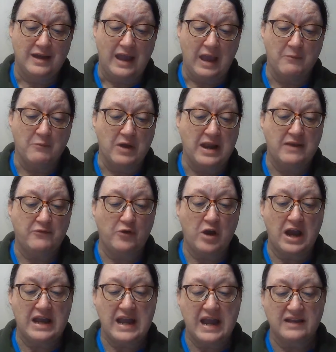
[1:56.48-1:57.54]
And whenever
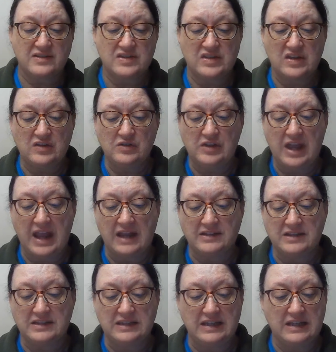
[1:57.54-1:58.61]
I act
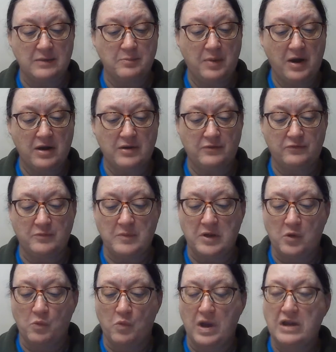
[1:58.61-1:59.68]
single-handedly apart from an
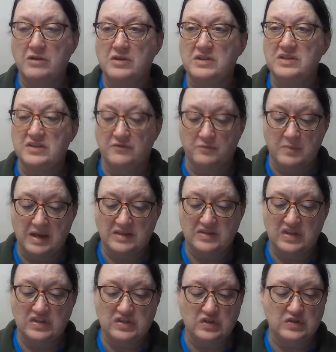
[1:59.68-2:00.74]
awareness of my
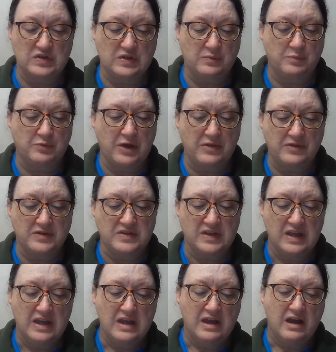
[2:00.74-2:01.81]
sisters and brothers,
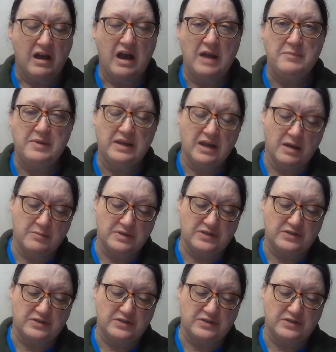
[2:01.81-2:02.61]
I become a